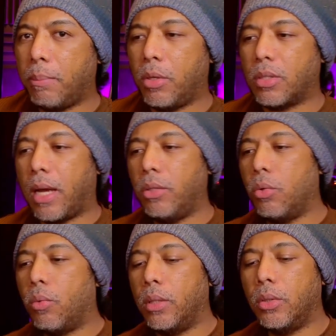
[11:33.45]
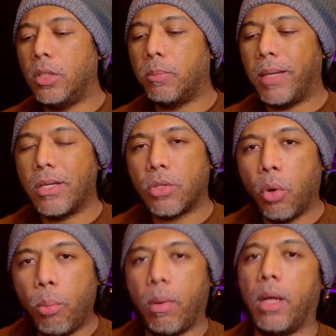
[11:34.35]
because I don't want to spend
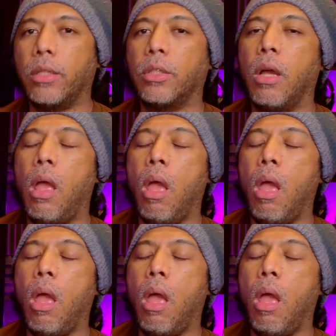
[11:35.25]
so much